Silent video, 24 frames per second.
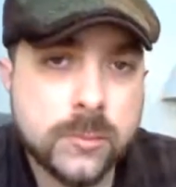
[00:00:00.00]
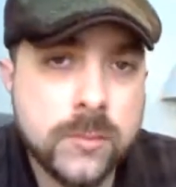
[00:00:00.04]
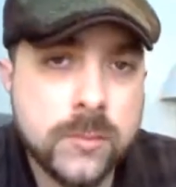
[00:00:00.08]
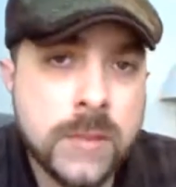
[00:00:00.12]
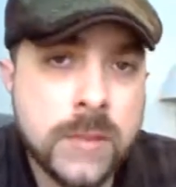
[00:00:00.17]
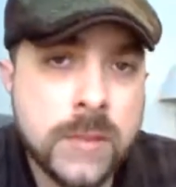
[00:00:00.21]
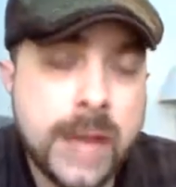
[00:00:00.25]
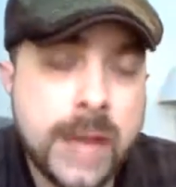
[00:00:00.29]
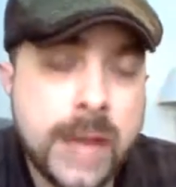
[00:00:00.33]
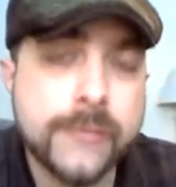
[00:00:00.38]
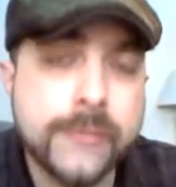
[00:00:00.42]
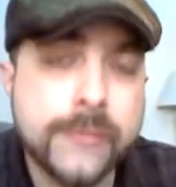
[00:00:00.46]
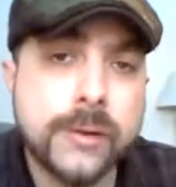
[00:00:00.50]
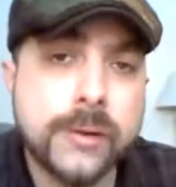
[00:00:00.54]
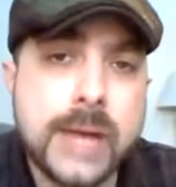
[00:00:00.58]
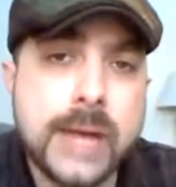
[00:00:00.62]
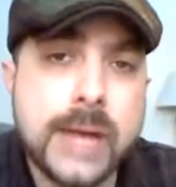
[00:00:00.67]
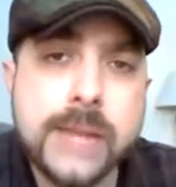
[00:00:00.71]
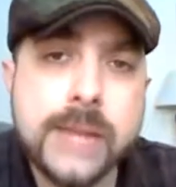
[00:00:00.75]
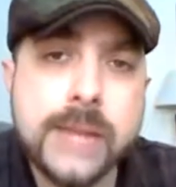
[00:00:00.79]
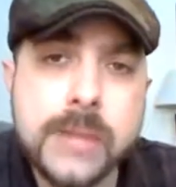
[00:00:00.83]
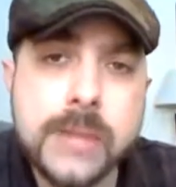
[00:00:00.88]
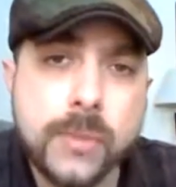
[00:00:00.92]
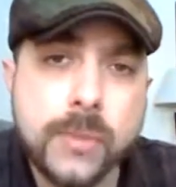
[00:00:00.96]
and for a
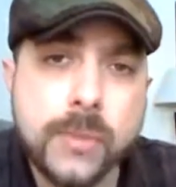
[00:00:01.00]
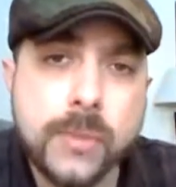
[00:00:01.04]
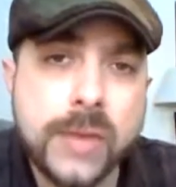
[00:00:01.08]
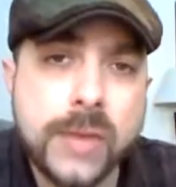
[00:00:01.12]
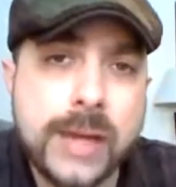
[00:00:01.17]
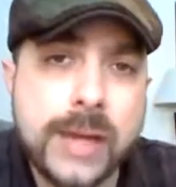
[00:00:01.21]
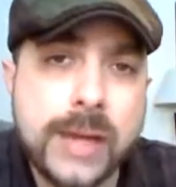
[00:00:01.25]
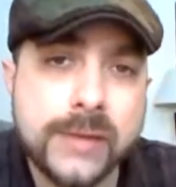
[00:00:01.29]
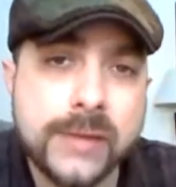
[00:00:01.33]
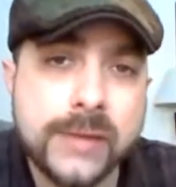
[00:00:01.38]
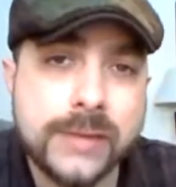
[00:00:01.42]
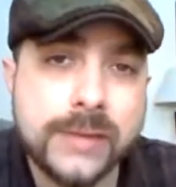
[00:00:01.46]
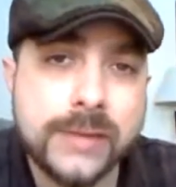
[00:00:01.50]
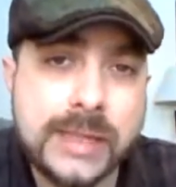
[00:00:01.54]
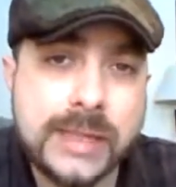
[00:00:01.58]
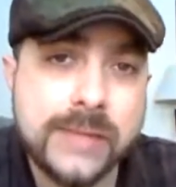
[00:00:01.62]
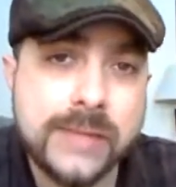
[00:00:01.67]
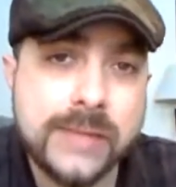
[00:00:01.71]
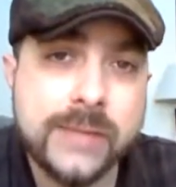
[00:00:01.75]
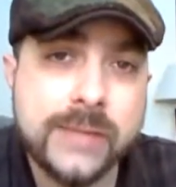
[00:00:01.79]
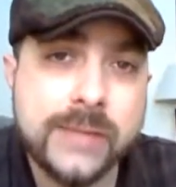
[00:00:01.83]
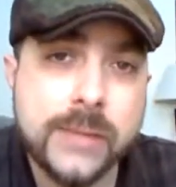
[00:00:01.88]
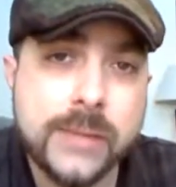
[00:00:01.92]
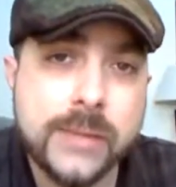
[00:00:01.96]
lot of people, that doesn't
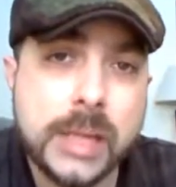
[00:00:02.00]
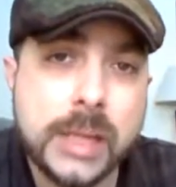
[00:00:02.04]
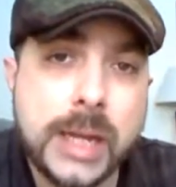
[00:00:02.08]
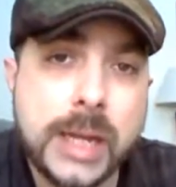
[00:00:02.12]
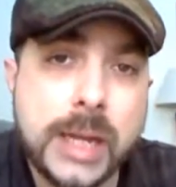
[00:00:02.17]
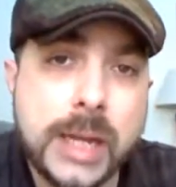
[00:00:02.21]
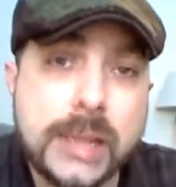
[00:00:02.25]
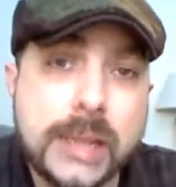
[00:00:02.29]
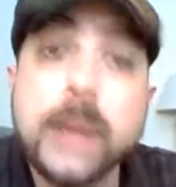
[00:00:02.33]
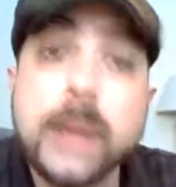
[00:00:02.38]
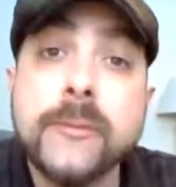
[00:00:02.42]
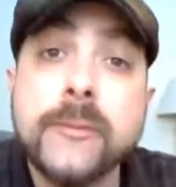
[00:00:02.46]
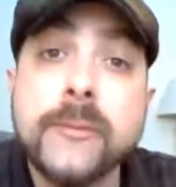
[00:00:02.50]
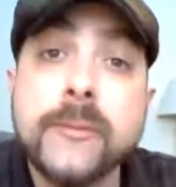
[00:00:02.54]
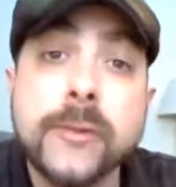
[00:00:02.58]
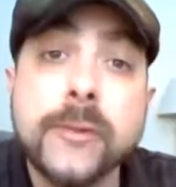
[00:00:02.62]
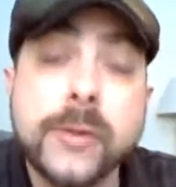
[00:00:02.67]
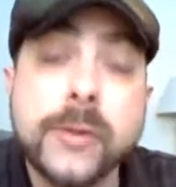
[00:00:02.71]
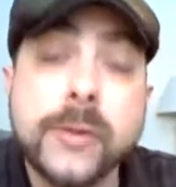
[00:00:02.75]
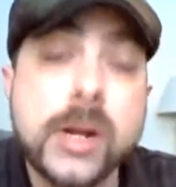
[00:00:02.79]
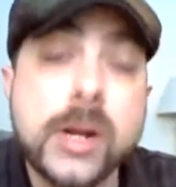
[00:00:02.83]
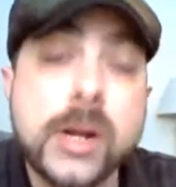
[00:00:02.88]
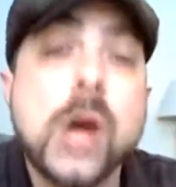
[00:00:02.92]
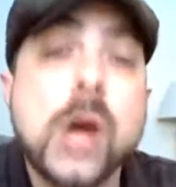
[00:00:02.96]
give them a lot of
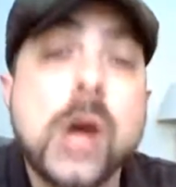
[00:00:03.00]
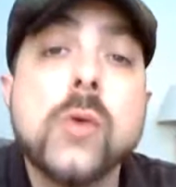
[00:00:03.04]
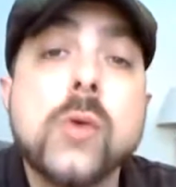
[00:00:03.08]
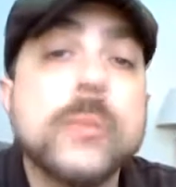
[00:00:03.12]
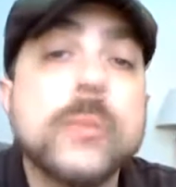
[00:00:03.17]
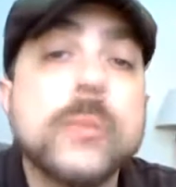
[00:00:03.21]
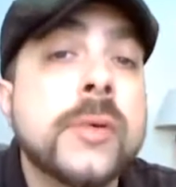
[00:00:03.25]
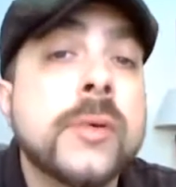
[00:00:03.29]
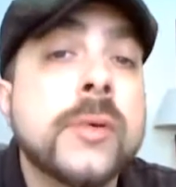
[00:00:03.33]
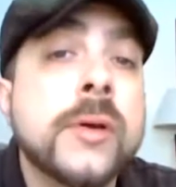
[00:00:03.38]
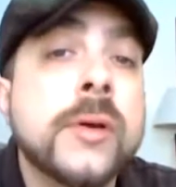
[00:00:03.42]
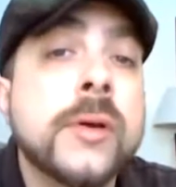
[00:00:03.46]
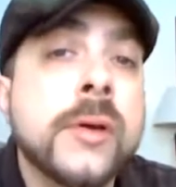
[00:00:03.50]
comfort or hope.